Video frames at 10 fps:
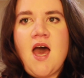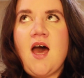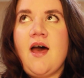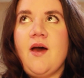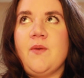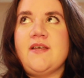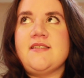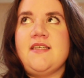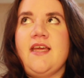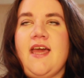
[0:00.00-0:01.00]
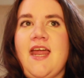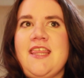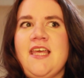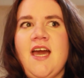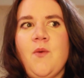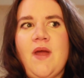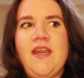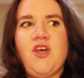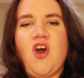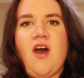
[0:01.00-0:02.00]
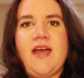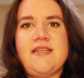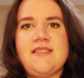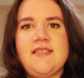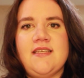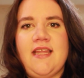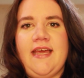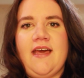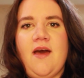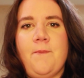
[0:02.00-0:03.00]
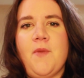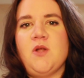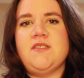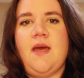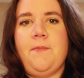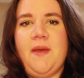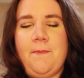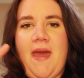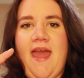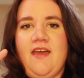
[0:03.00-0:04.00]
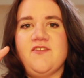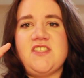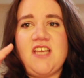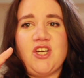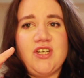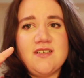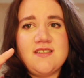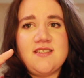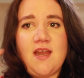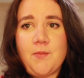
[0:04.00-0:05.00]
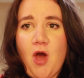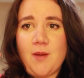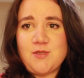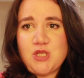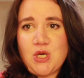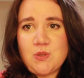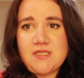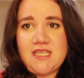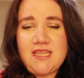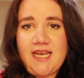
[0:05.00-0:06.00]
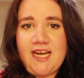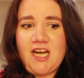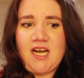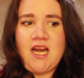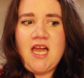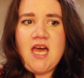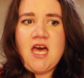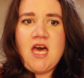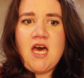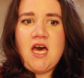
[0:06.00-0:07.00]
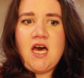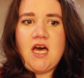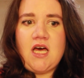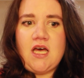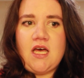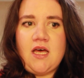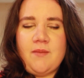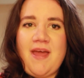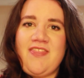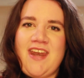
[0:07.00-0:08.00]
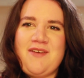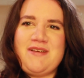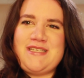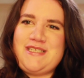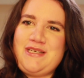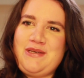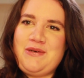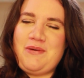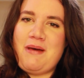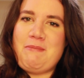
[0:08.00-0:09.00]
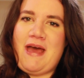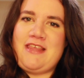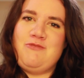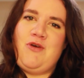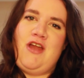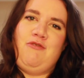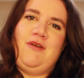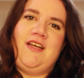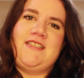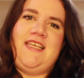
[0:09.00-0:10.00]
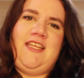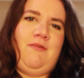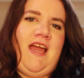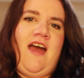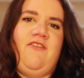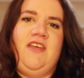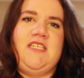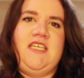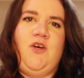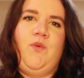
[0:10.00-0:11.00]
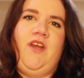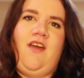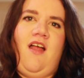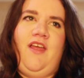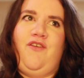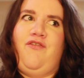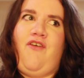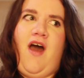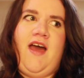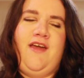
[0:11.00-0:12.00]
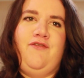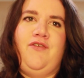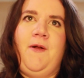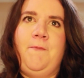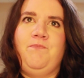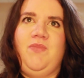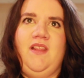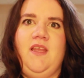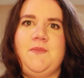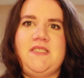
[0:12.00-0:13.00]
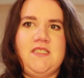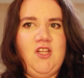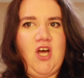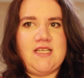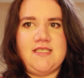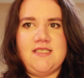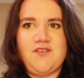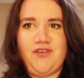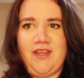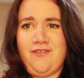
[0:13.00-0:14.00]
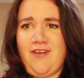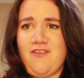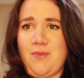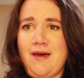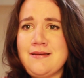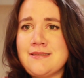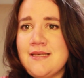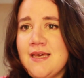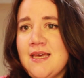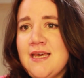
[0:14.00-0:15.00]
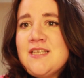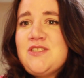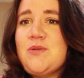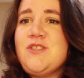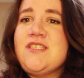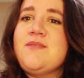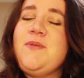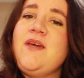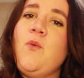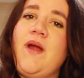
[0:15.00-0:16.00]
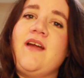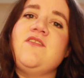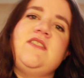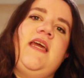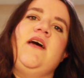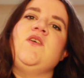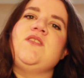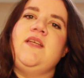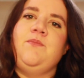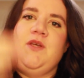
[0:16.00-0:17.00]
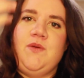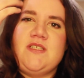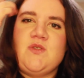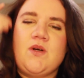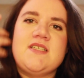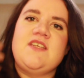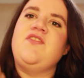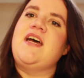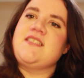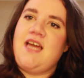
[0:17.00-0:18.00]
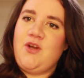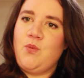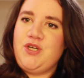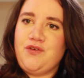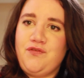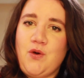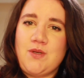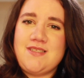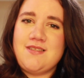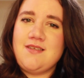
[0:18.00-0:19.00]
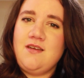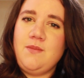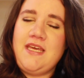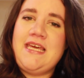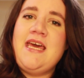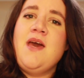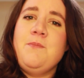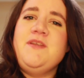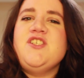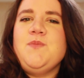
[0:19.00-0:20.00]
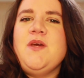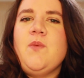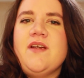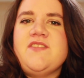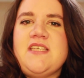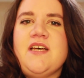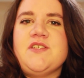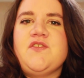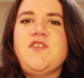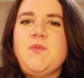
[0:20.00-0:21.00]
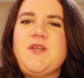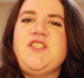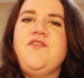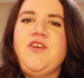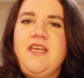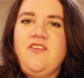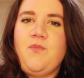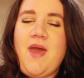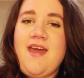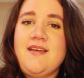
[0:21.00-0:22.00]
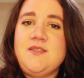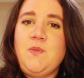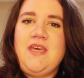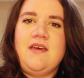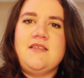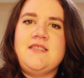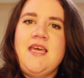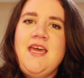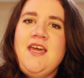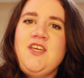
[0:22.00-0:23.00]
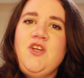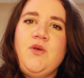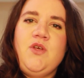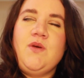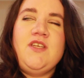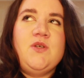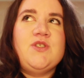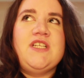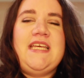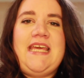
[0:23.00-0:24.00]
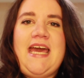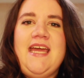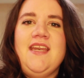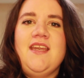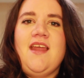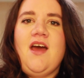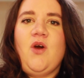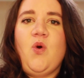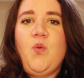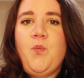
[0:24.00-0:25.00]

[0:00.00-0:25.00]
What else did I get? I think I went and got like a big bag of suckers and popped those in there. And then I went to Bath & Body Works, and they were having a deal where you got like 5 lip glosses for like $5. So just be aware of sales in beauty stores if that's kind of what your focus is going to be. But just be aware of sales, especially for gift bags, because you know you can usually get a